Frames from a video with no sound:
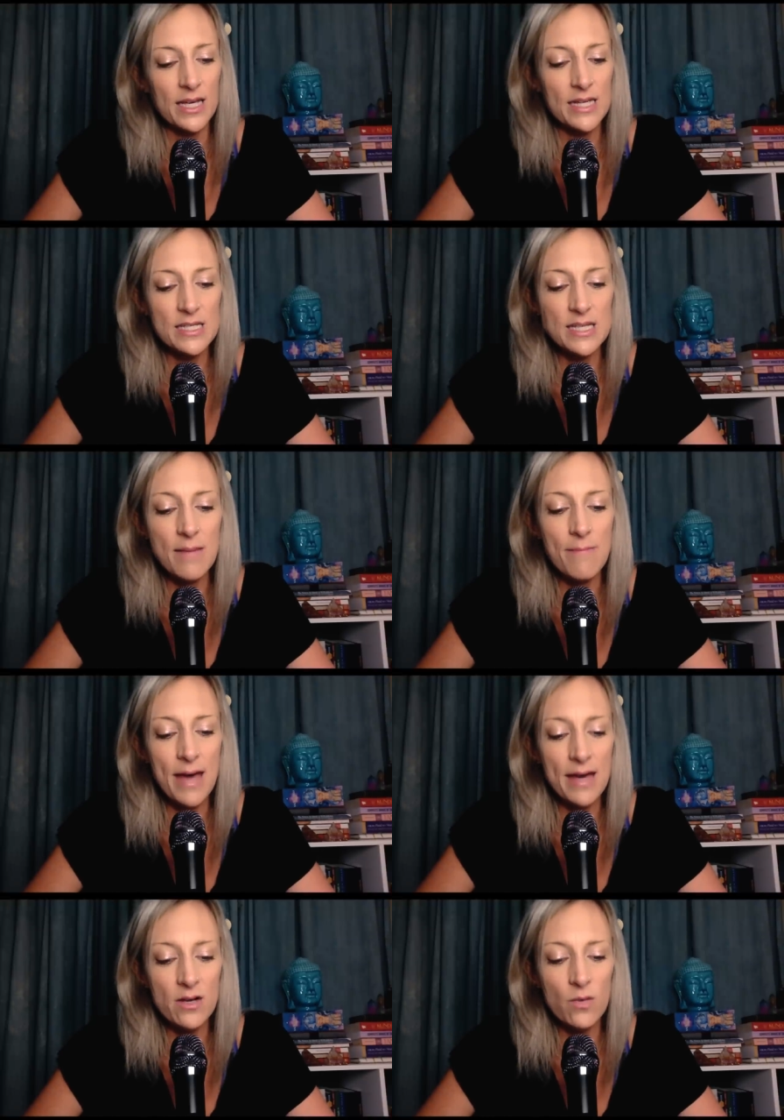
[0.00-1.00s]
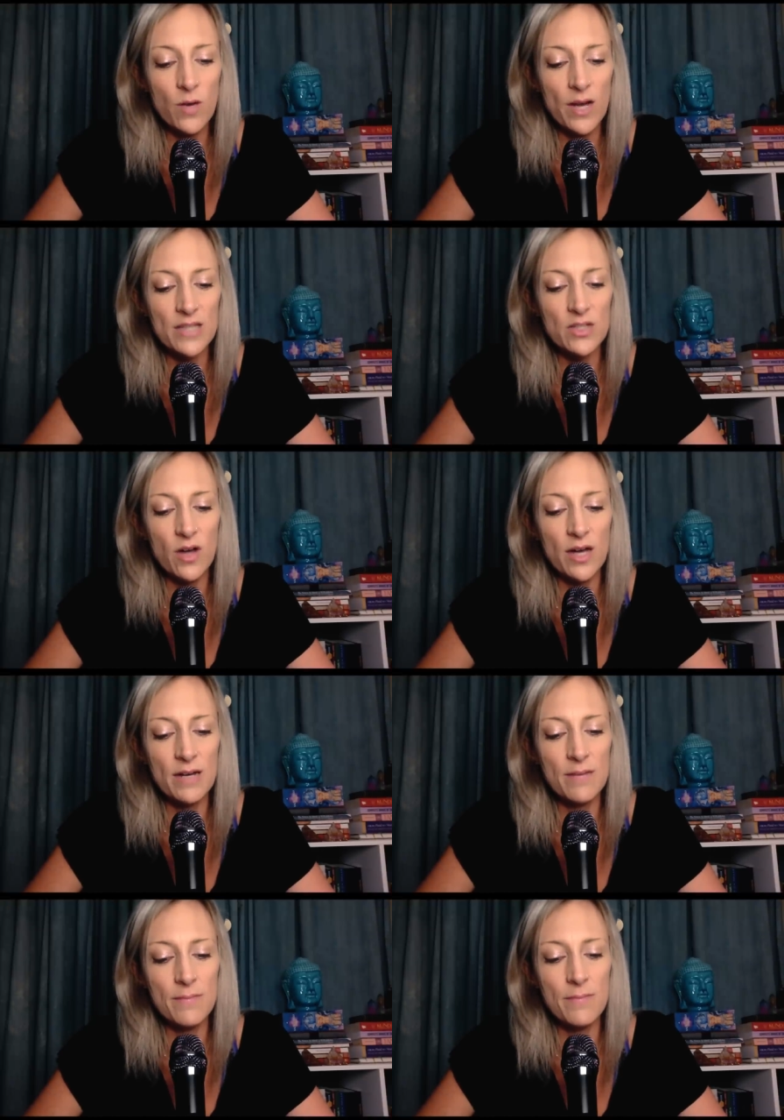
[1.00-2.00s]
It does not matter what has
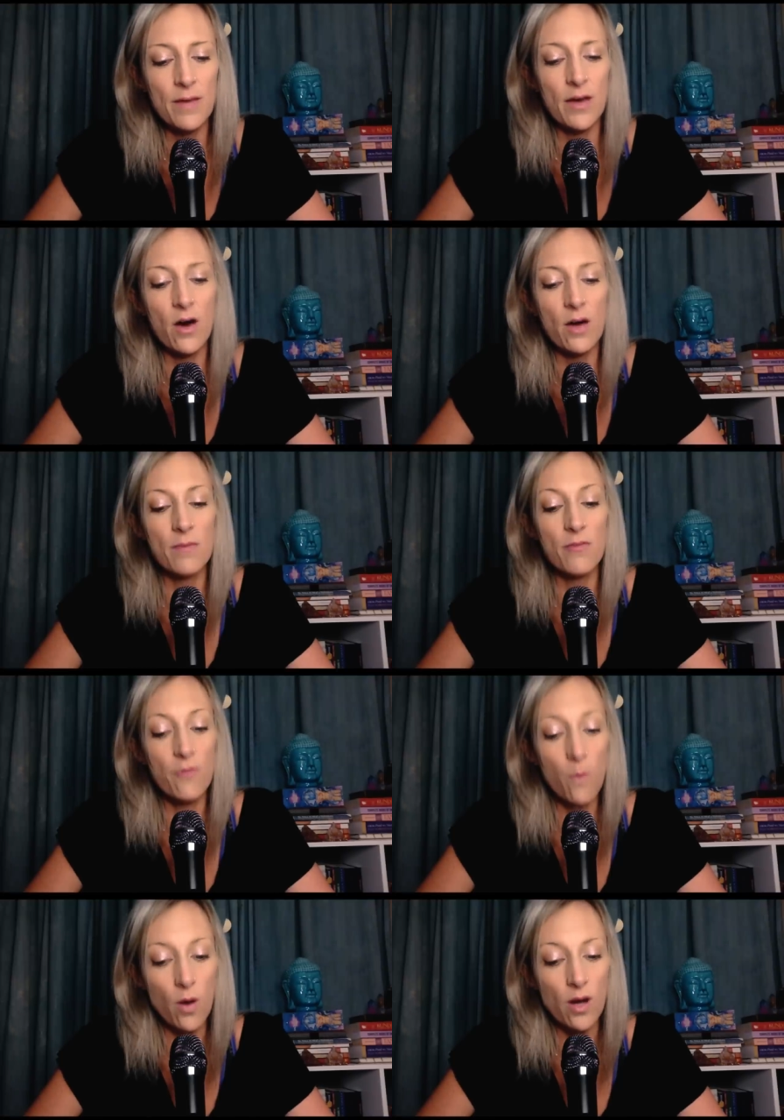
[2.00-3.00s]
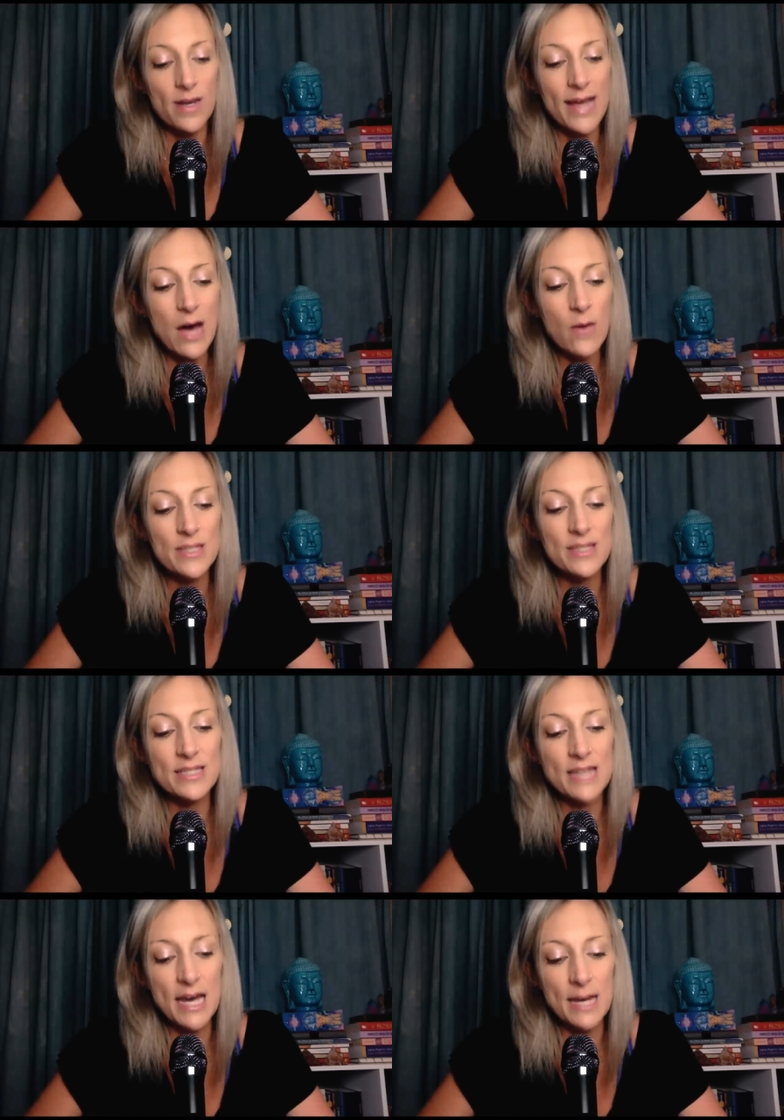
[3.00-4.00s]
gone gone before. Now is the
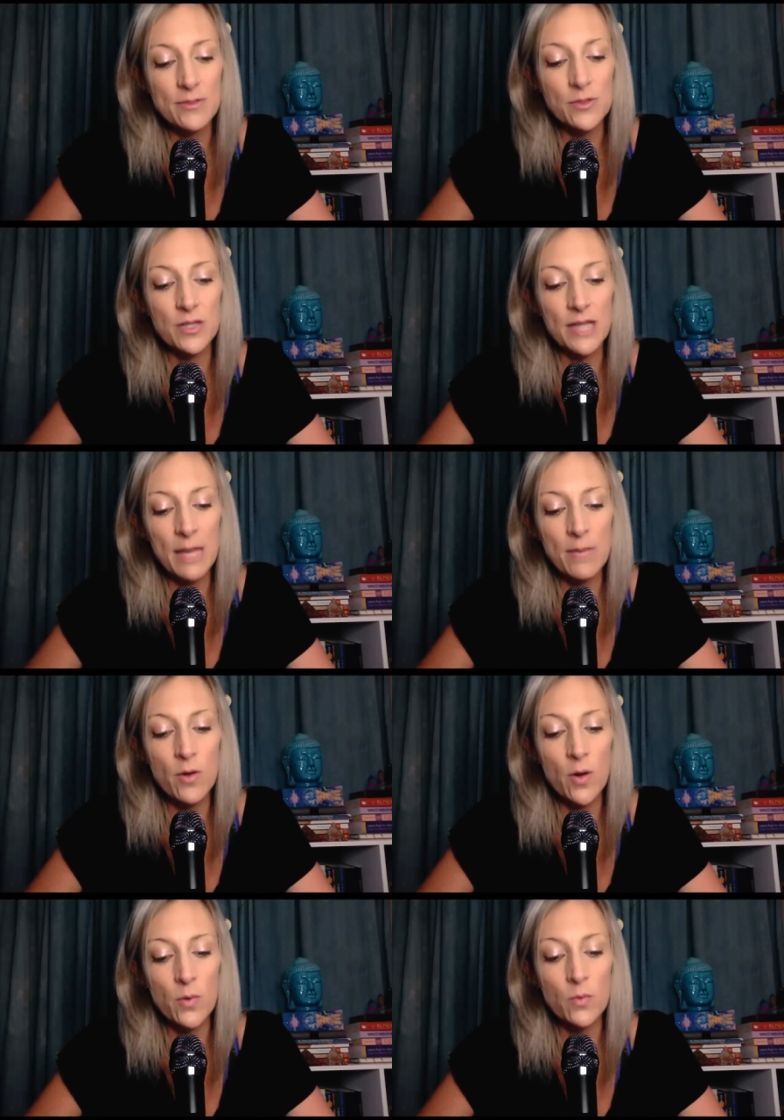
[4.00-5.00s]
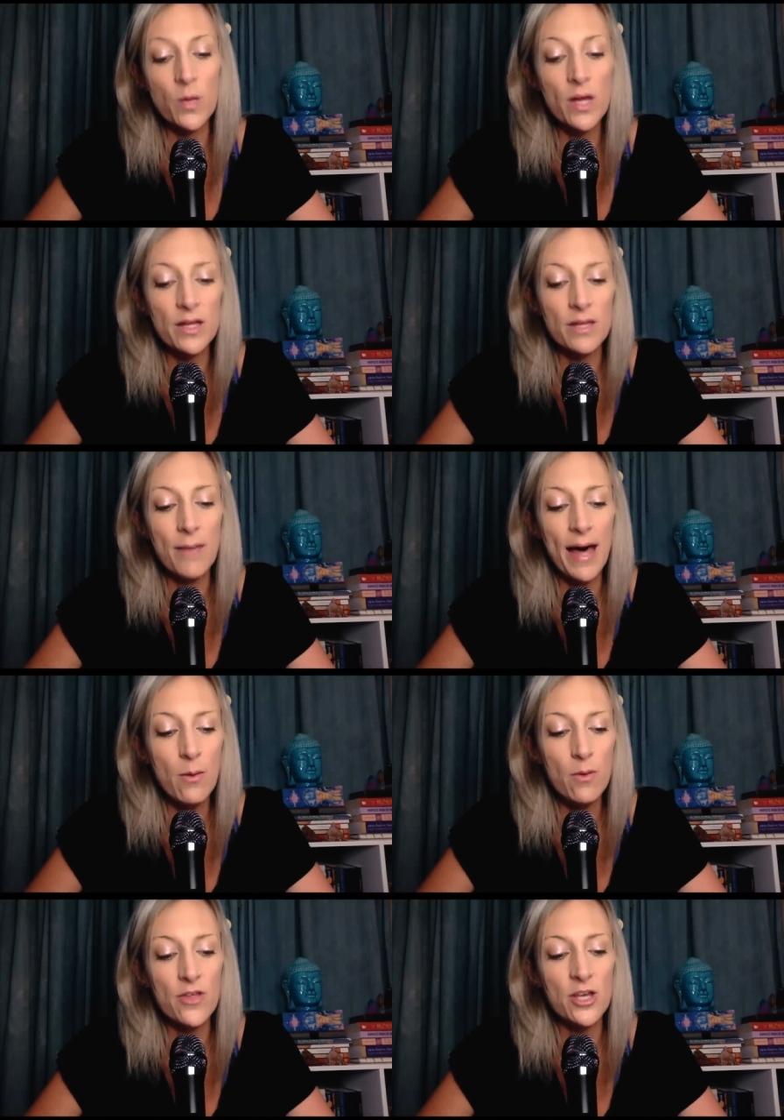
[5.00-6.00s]
time to claim your own will and the
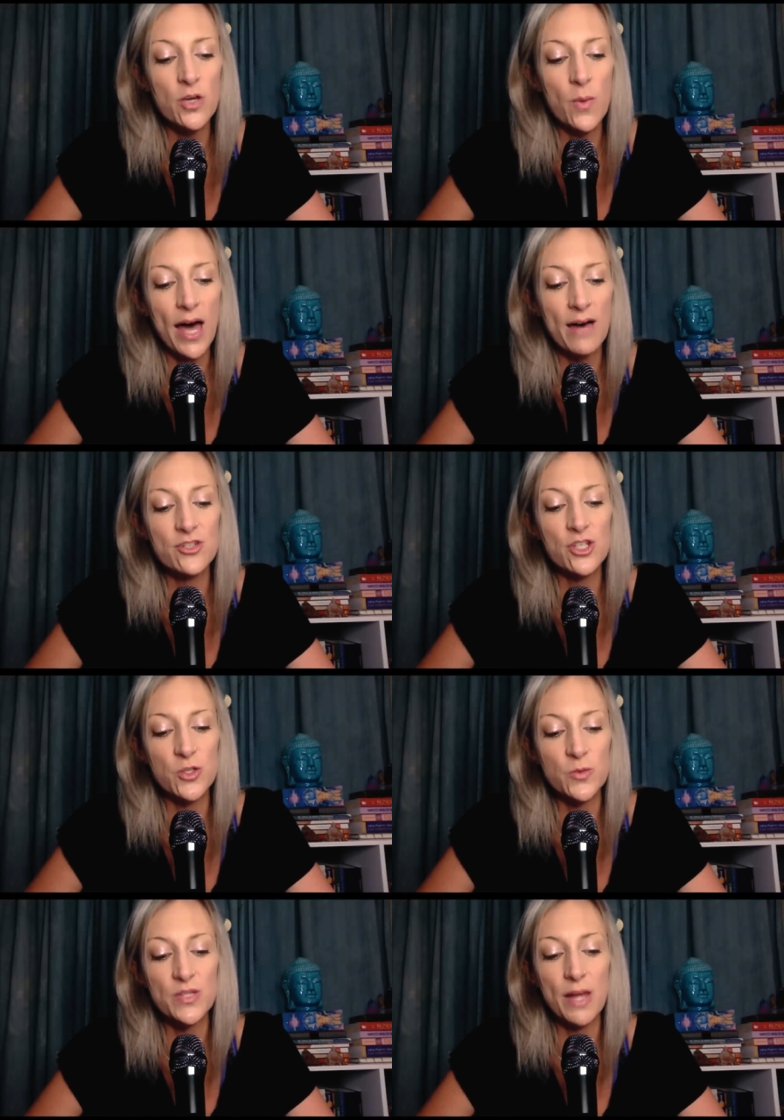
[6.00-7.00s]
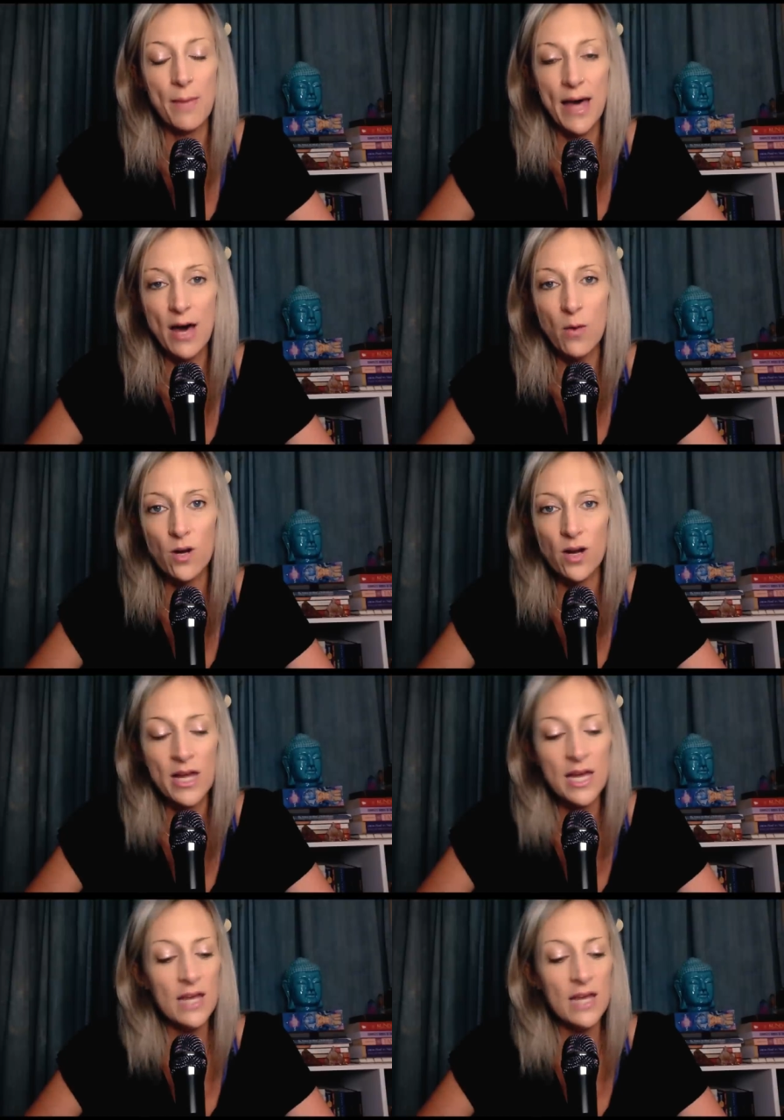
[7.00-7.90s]
power that you have to use that power.